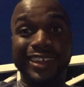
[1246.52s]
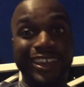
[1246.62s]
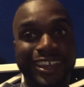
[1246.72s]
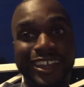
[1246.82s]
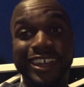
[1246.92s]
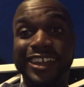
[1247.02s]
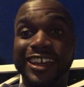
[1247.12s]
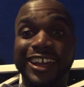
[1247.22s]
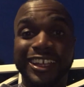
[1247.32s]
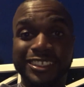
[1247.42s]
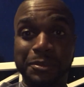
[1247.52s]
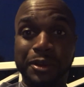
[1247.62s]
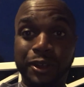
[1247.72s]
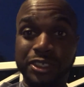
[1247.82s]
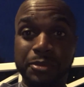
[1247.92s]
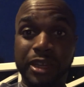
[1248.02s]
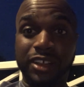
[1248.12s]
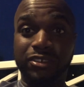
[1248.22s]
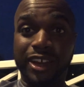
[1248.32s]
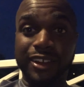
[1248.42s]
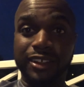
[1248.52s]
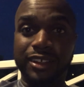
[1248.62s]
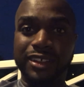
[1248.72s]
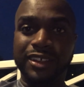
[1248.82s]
hey, at least I'm closer to making regular.